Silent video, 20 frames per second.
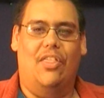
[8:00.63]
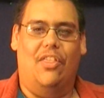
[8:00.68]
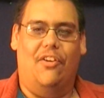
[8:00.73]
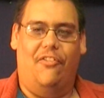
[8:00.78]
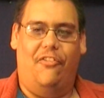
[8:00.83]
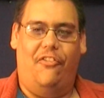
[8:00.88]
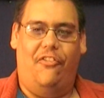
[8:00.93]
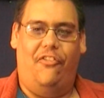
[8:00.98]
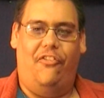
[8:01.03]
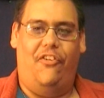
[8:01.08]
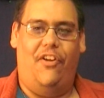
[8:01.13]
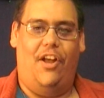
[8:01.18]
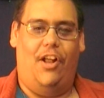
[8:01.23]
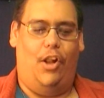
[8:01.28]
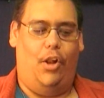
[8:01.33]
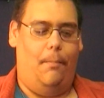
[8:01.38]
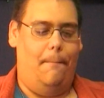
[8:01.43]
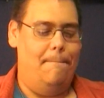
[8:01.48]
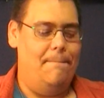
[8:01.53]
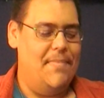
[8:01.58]
the
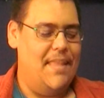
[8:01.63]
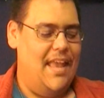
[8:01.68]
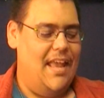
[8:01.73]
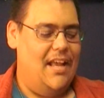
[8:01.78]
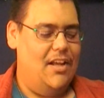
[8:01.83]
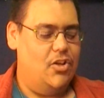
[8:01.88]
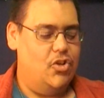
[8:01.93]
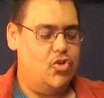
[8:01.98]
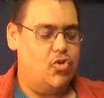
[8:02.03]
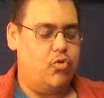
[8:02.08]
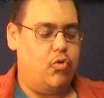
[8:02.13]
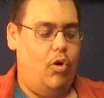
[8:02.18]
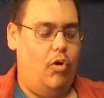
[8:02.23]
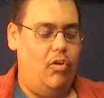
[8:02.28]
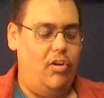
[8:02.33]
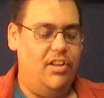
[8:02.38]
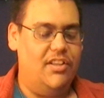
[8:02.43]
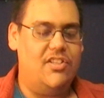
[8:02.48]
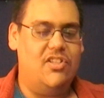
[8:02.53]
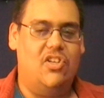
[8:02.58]
film.
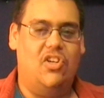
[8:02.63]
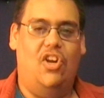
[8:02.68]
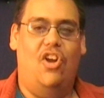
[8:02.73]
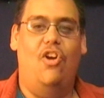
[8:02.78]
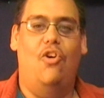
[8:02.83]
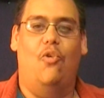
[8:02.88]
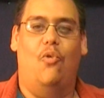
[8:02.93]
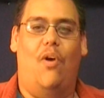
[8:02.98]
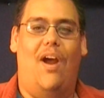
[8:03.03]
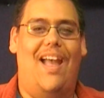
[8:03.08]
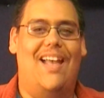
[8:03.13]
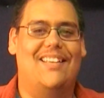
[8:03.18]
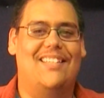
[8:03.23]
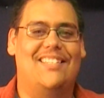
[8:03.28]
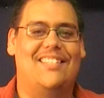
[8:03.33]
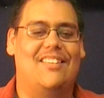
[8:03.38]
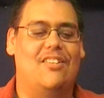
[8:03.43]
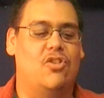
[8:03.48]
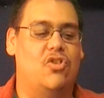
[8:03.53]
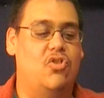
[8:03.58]
Troll 2
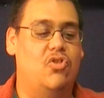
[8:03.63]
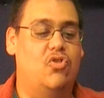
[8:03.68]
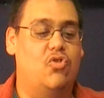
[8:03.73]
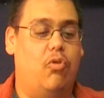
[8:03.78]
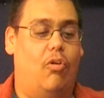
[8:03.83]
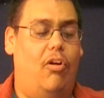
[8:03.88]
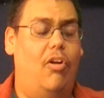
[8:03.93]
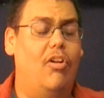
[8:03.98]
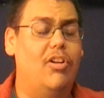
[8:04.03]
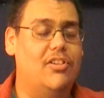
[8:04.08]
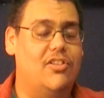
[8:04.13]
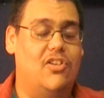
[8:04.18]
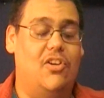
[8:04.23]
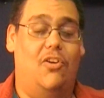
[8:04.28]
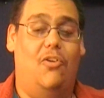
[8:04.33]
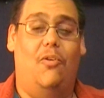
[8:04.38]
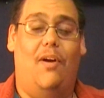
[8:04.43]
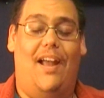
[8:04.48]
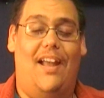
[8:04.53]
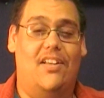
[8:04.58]
has
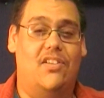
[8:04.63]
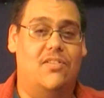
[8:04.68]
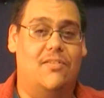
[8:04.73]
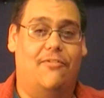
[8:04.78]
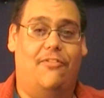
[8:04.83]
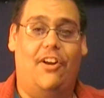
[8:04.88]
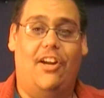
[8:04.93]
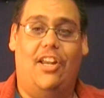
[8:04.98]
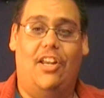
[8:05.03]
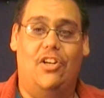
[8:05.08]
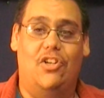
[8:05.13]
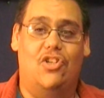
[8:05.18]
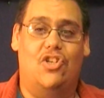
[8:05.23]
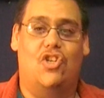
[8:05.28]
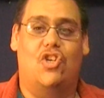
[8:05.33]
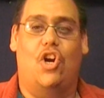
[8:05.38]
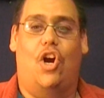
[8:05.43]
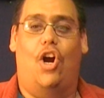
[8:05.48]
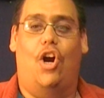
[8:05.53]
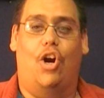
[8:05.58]
fucking
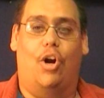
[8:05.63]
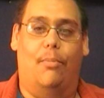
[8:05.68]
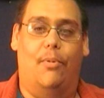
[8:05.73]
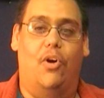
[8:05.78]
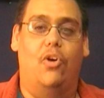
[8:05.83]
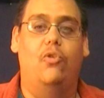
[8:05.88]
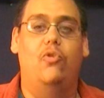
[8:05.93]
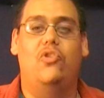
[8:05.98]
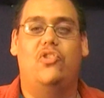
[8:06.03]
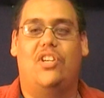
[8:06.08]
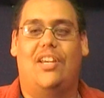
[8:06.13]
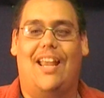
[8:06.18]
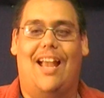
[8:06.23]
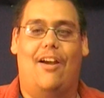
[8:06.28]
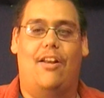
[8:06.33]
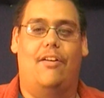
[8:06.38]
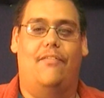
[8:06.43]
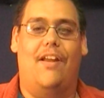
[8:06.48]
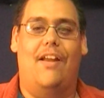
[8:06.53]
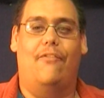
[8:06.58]
charm oozing
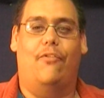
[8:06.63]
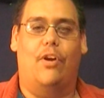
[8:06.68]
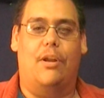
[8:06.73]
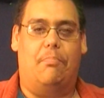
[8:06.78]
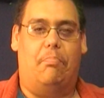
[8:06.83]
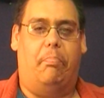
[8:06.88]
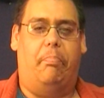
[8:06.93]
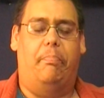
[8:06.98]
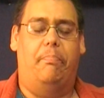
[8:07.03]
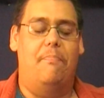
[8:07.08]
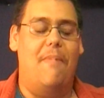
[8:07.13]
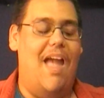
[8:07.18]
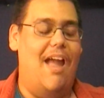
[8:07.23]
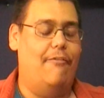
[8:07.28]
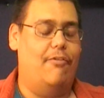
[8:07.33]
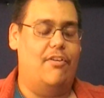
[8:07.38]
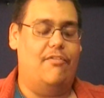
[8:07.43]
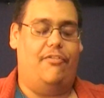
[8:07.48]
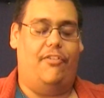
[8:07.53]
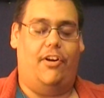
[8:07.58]
out of every
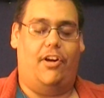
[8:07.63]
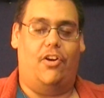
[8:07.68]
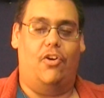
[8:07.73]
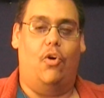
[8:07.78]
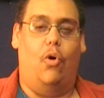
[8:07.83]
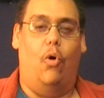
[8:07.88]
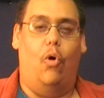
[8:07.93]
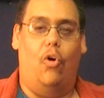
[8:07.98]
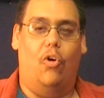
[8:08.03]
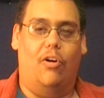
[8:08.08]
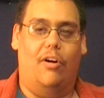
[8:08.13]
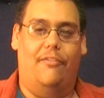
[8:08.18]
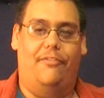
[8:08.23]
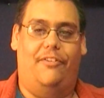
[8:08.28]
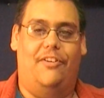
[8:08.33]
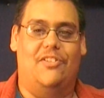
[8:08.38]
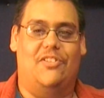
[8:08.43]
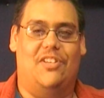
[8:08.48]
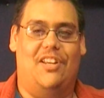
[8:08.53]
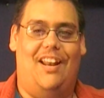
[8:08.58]
fucking
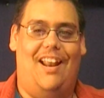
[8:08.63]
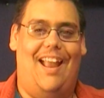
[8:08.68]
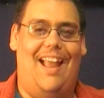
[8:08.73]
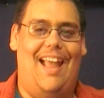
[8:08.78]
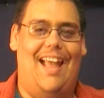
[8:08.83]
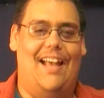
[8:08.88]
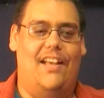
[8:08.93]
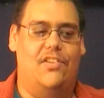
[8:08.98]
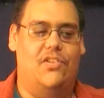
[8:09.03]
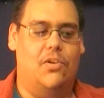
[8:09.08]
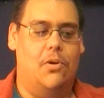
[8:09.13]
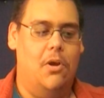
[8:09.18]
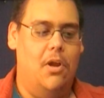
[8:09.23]
orifice it has.